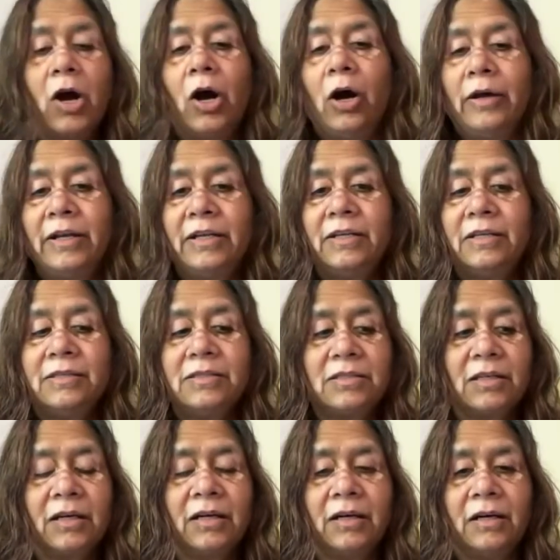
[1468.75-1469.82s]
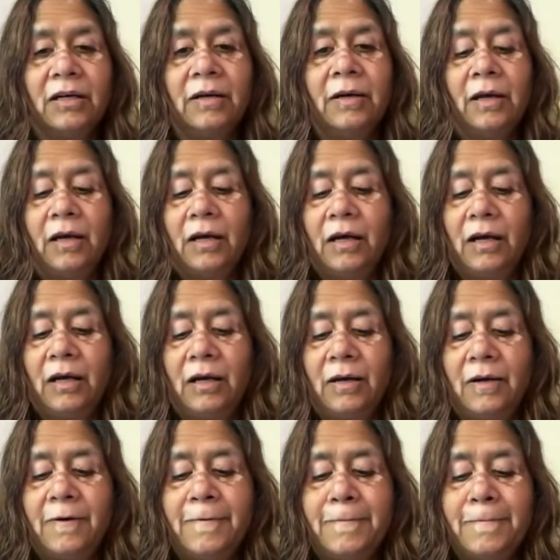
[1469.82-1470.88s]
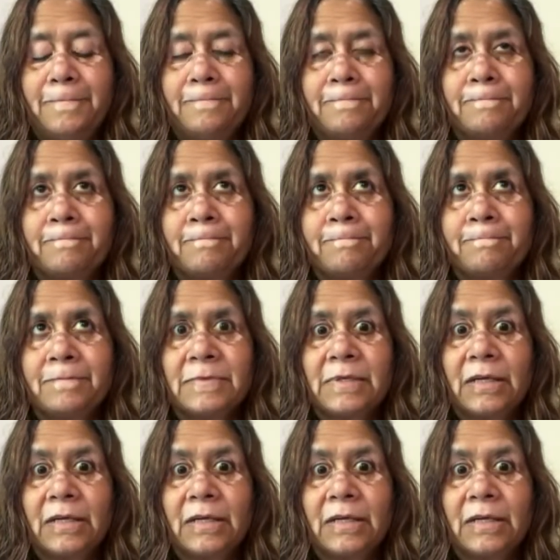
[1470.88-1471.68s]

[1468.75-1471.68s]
or it is um,